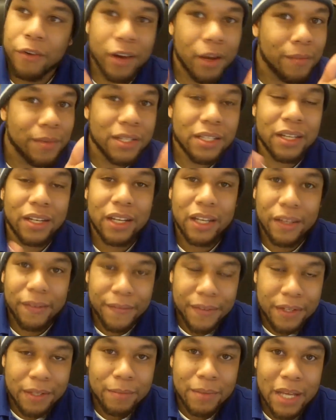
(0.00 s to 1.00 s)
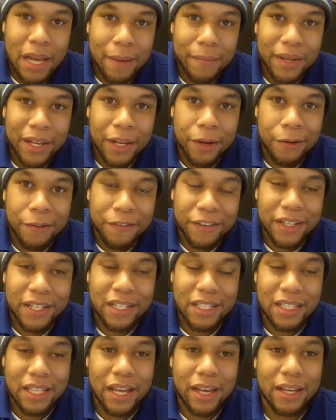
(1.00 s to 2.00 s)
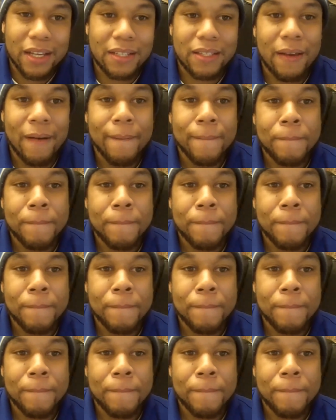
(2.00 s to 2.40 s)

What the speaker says: and I'm just going to give you some time to get over these things.